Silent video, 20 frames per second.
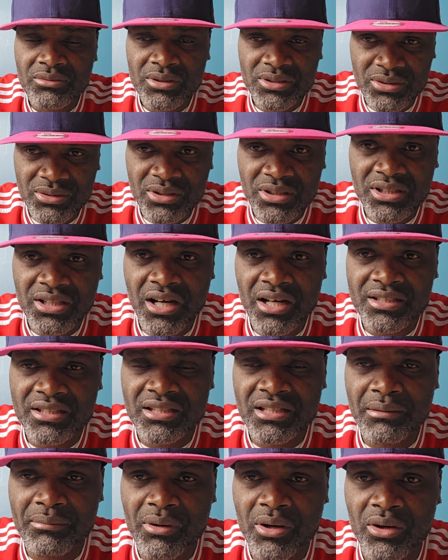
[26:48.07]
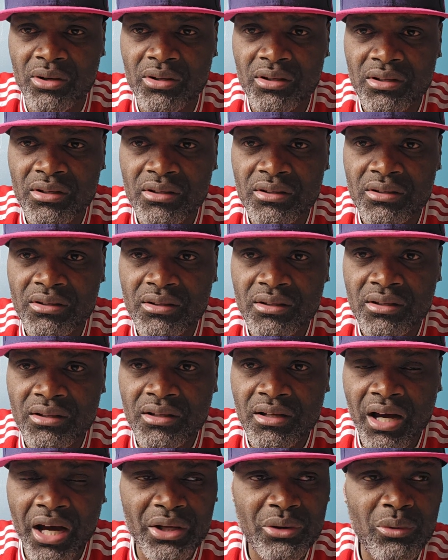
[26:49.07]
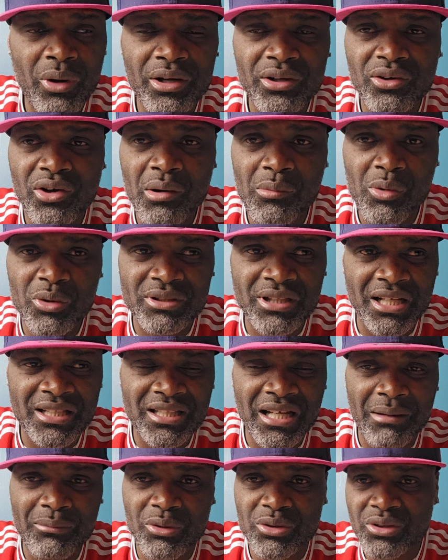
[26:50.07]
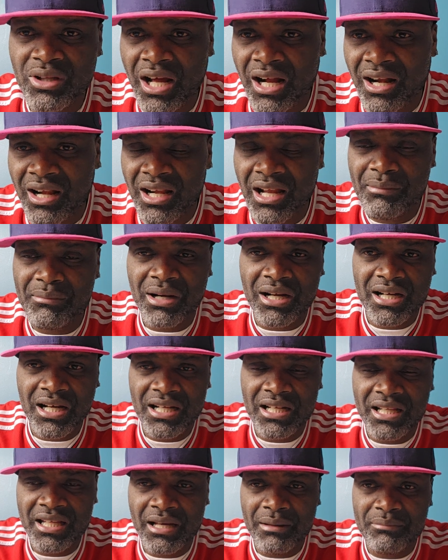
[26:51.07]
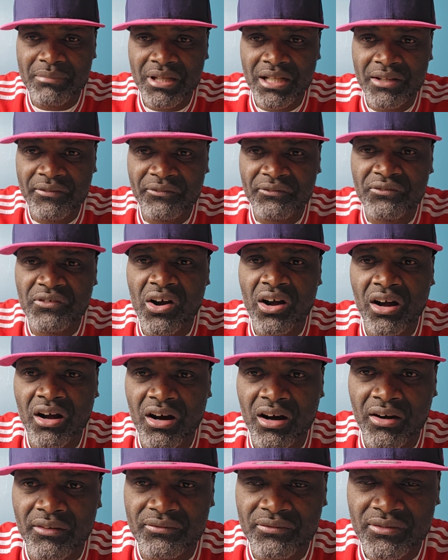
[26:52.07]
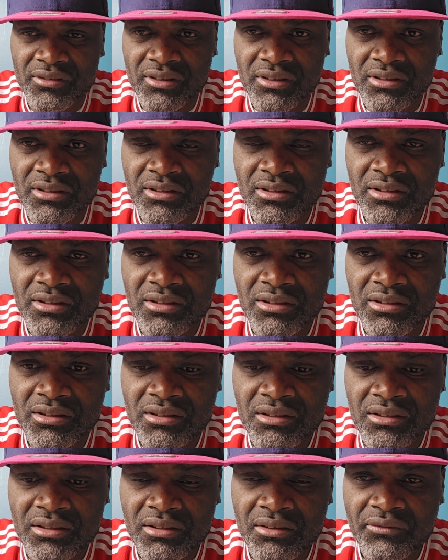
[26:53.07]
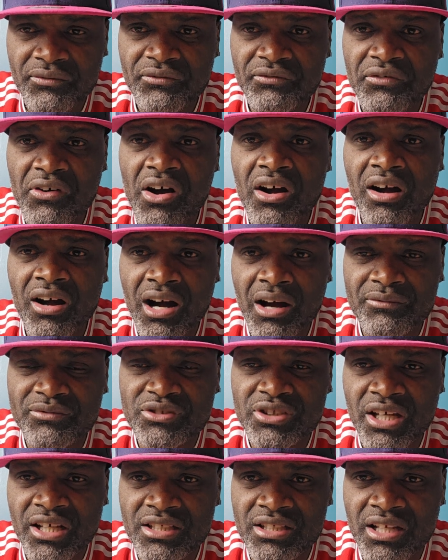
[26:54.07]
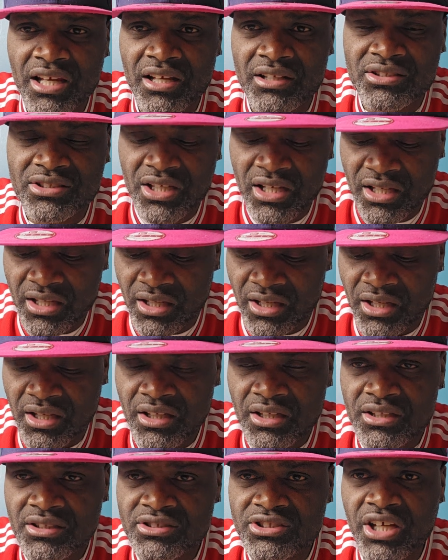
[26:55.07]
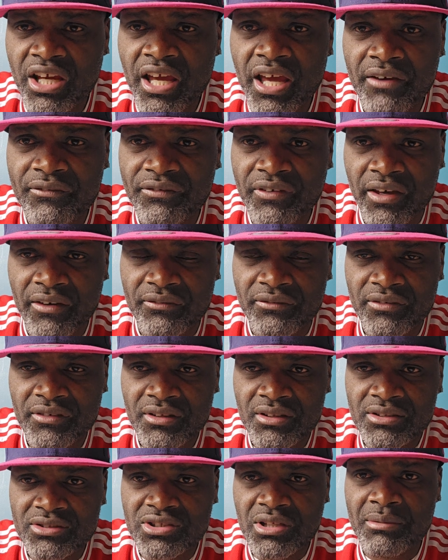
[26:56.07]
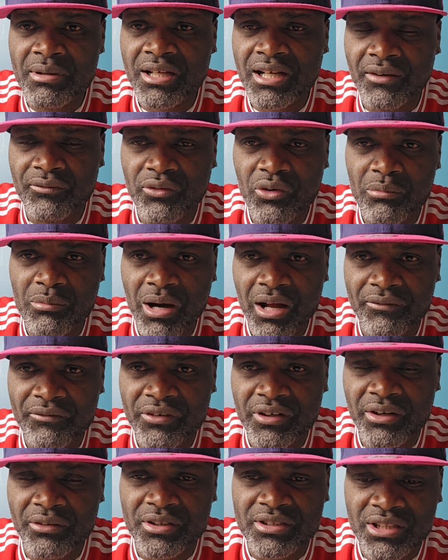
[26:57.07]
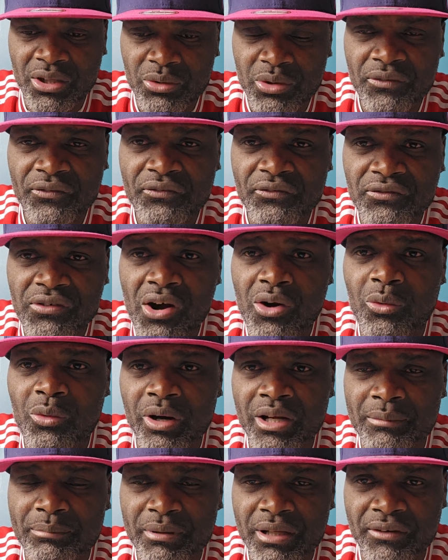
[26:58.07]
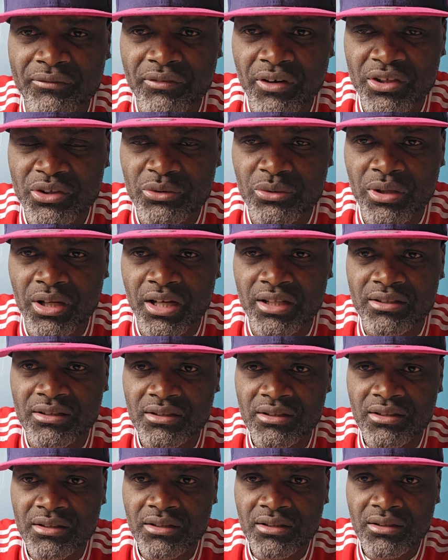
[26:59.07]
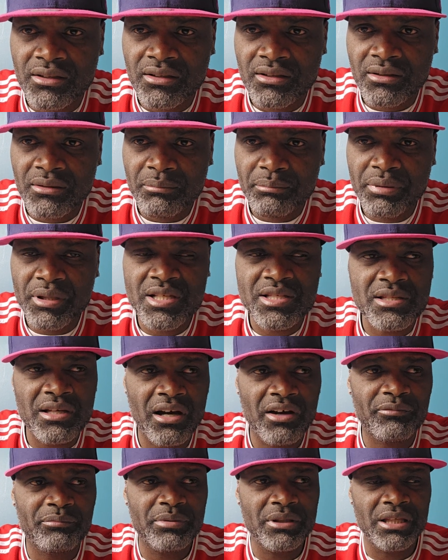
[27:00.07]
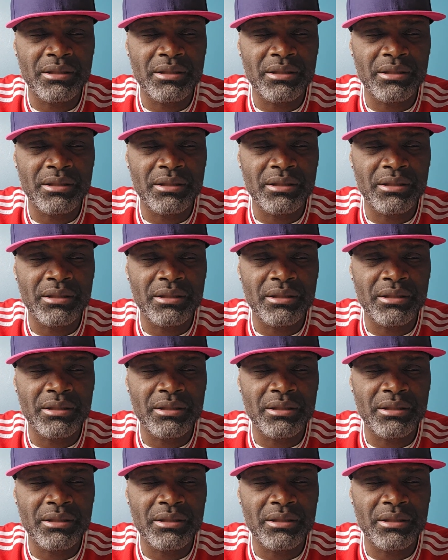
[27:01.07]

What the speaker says: What are you talking about? I don't want to come out and talk about not clap back at Liam Bailey. Fuck off. Fuck off, JFF. Jamaica Football Federation. Who the fuck want to play for you lot? Piss off,